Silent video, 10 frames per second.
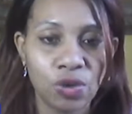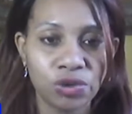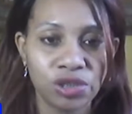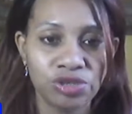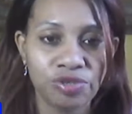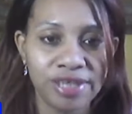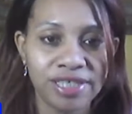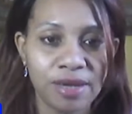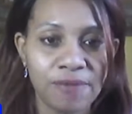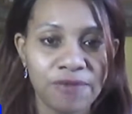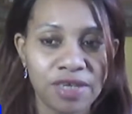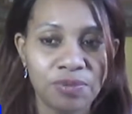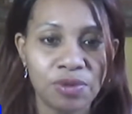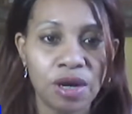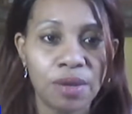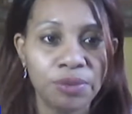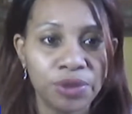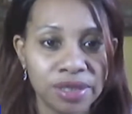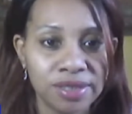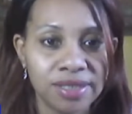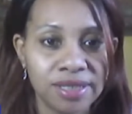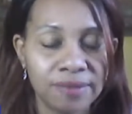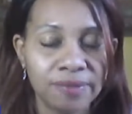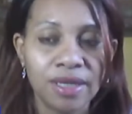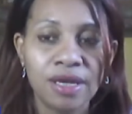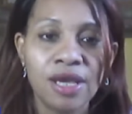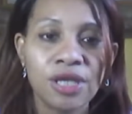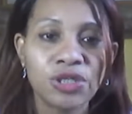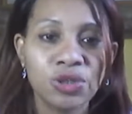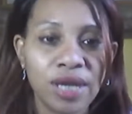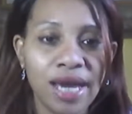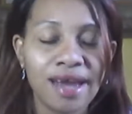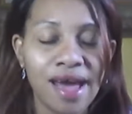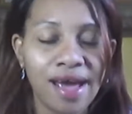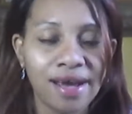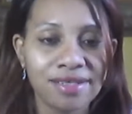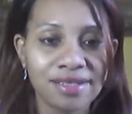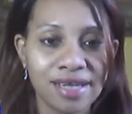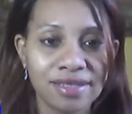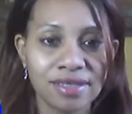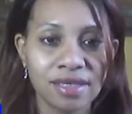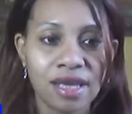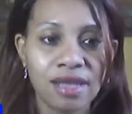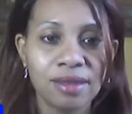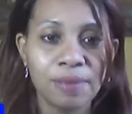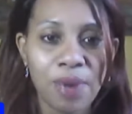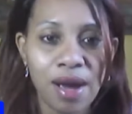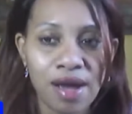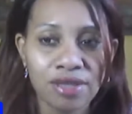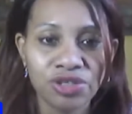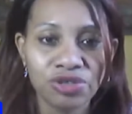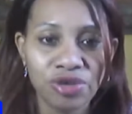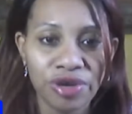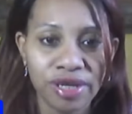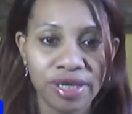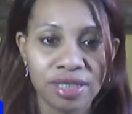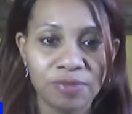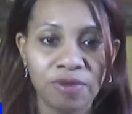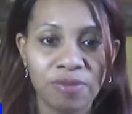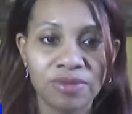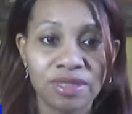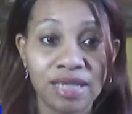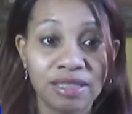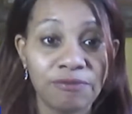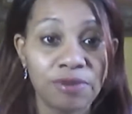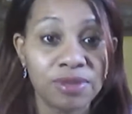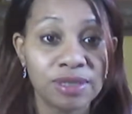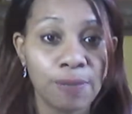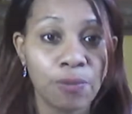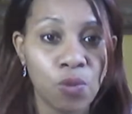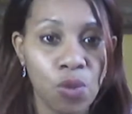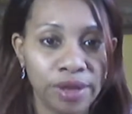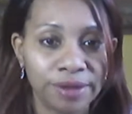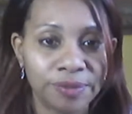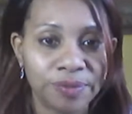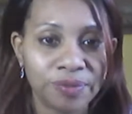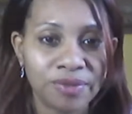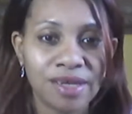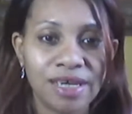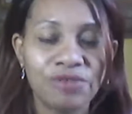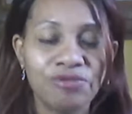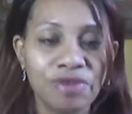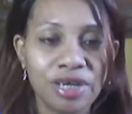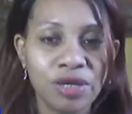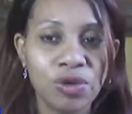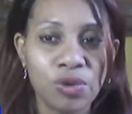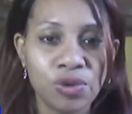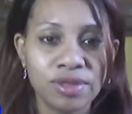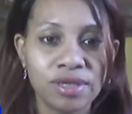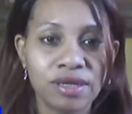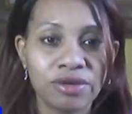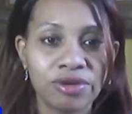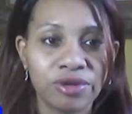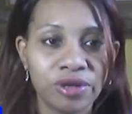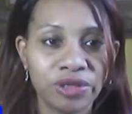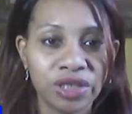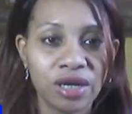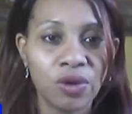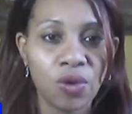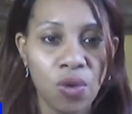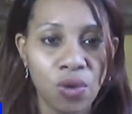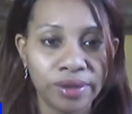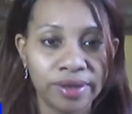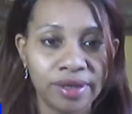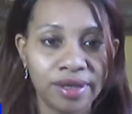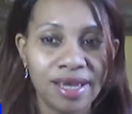Coaches Rising Up Facebook community so you can access the past trainings from starting from step 1. It really goes in a chronological order